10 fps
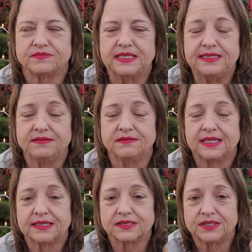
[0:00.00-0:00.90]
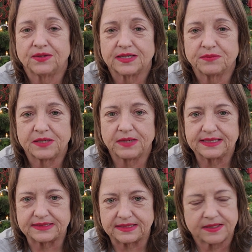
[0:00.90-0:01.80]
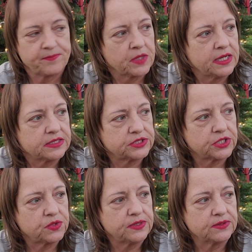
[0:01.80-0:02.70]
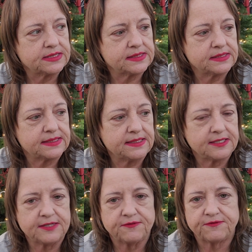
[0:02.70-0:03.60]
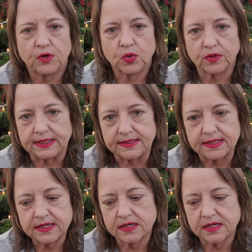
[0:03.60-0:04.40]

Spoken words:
he let us know how to make plastic. So there isn't anything foreign.